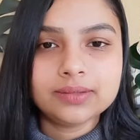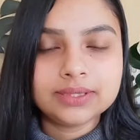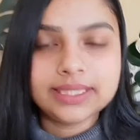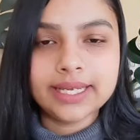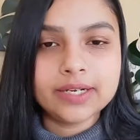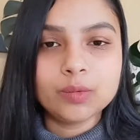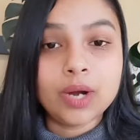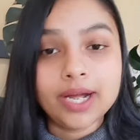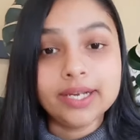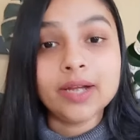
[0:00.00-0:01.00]
saying
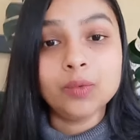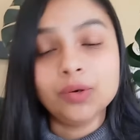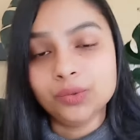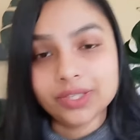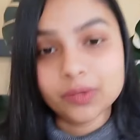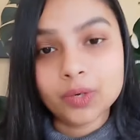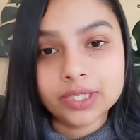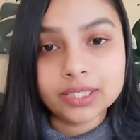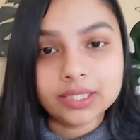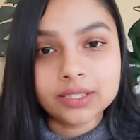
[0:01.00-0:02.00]
why I really want
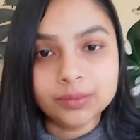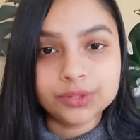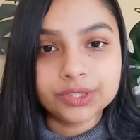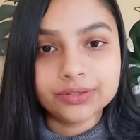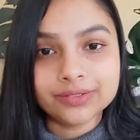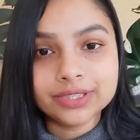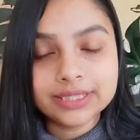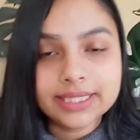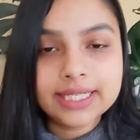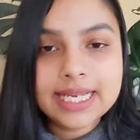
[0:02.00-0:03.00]
to come to the
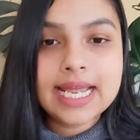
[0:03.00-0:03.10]
university.